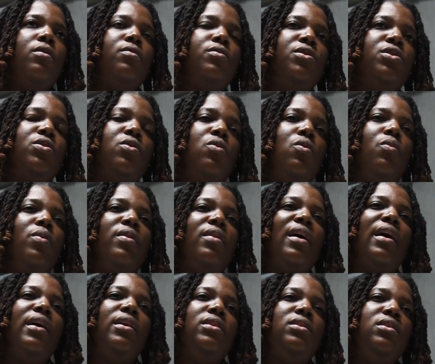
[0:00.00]
So with
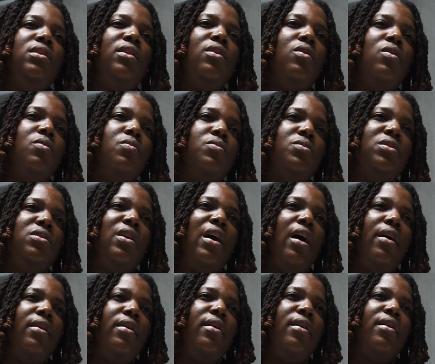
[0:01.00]
IT comes,
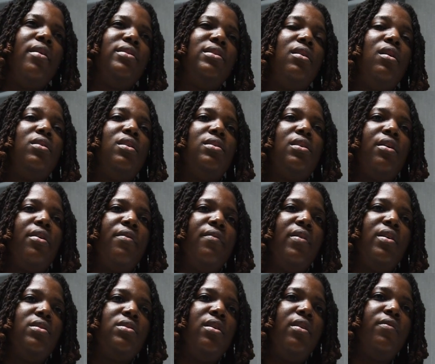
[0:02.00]
there is a lot of
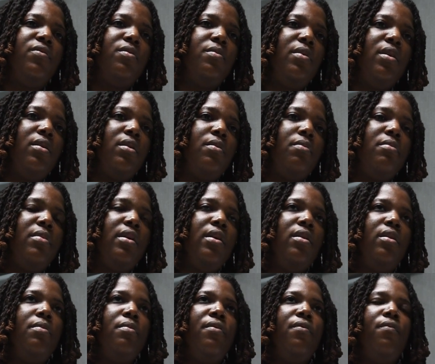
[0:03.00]
sacrifices they have to make.
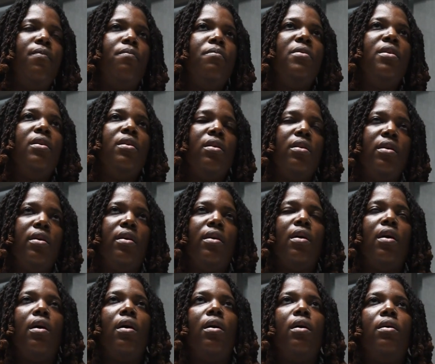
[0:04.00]

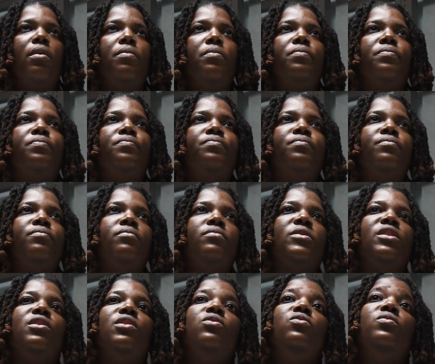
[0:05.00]
Mainly
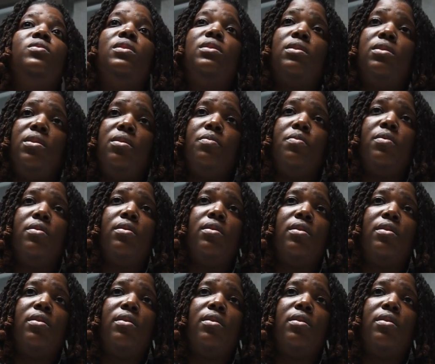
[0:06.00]
losing sleep,